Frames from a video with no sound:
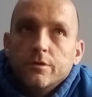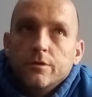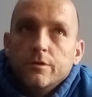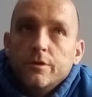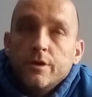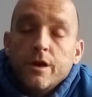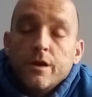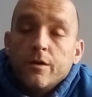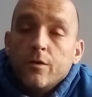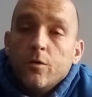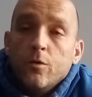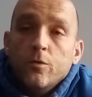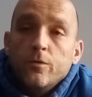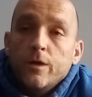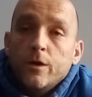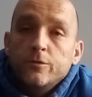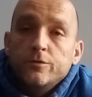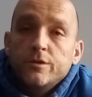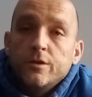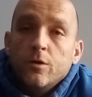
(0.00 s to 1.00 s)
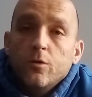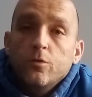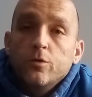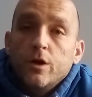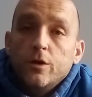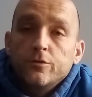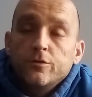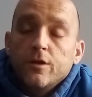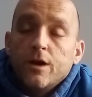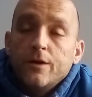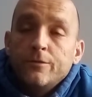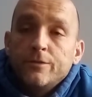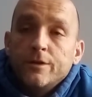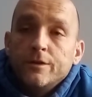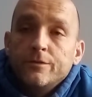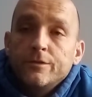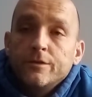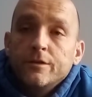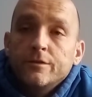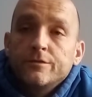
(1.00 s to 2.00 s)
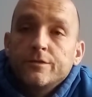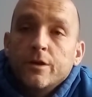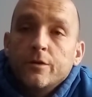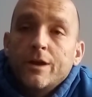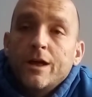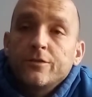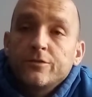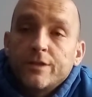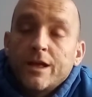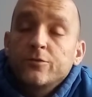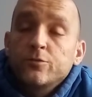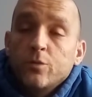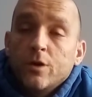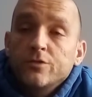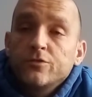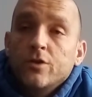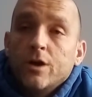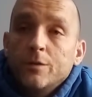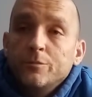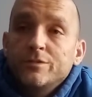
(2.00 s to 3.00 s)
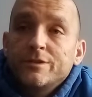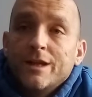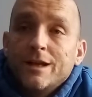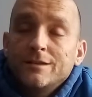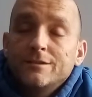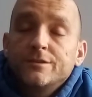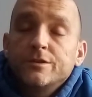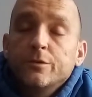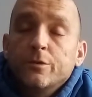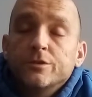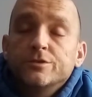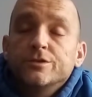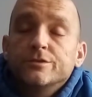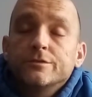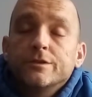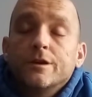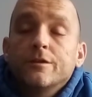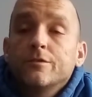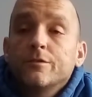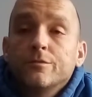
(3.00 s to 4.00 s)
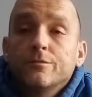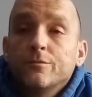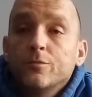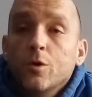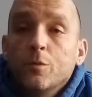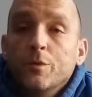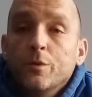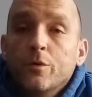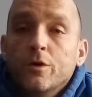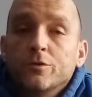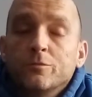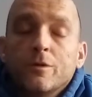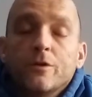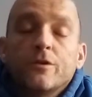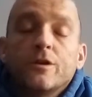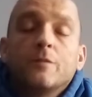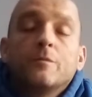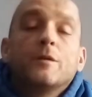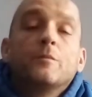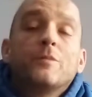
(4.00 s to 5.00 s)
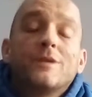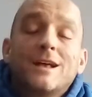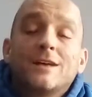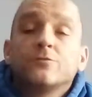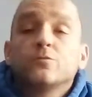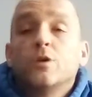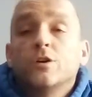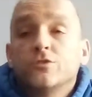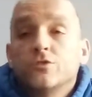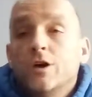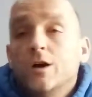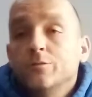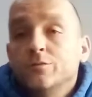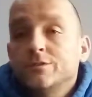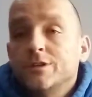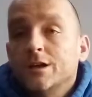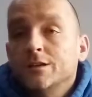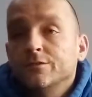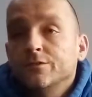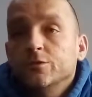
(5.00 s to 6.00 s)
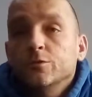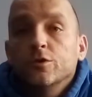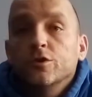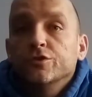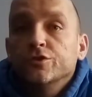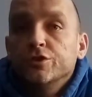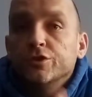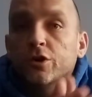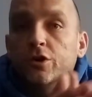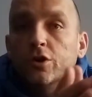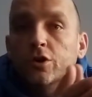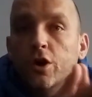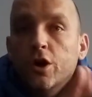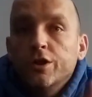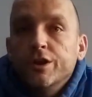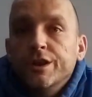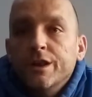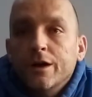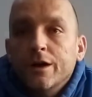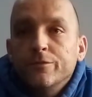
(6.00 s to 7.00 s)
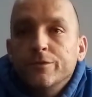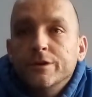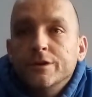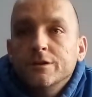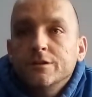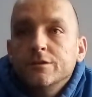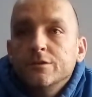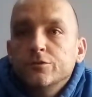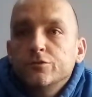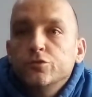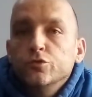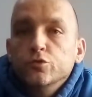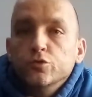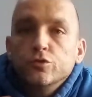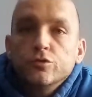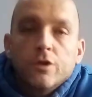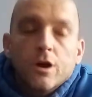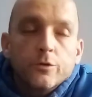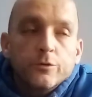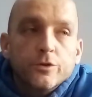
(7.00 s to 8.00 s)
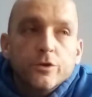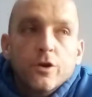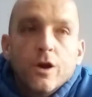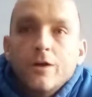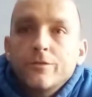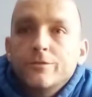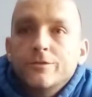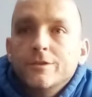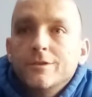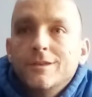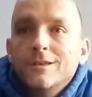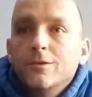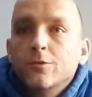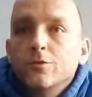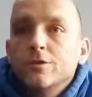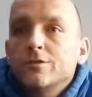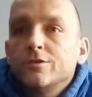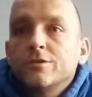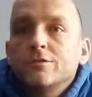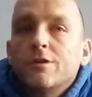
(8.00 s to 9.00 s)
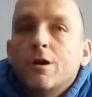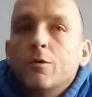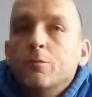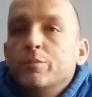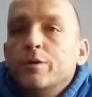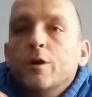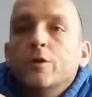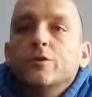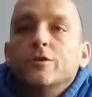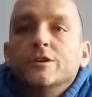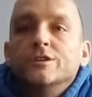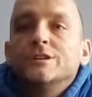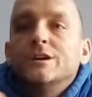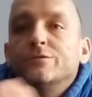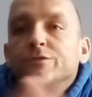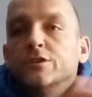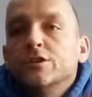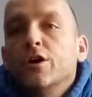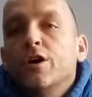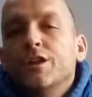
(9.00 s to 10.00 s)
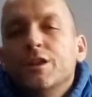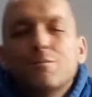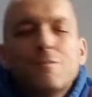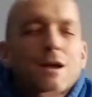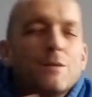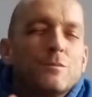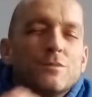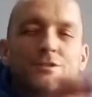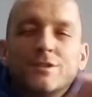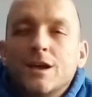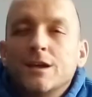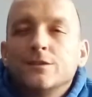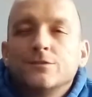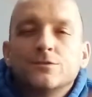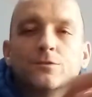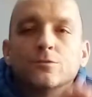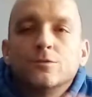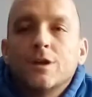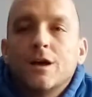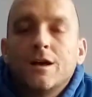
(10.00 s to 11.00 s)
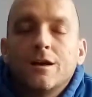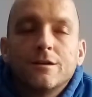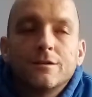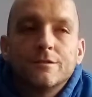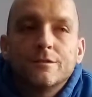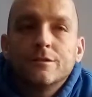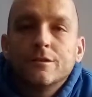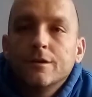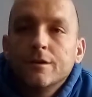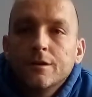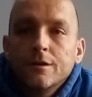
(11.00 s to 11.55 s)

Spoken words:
yeah, all those life lessons. So that's why time stands still. I should say. I've got my words muddled up then, but that's why time stands still because you're not learning nothing to grow. You have to, in order to grow and progress, you have to learn and make mistakes and all that, and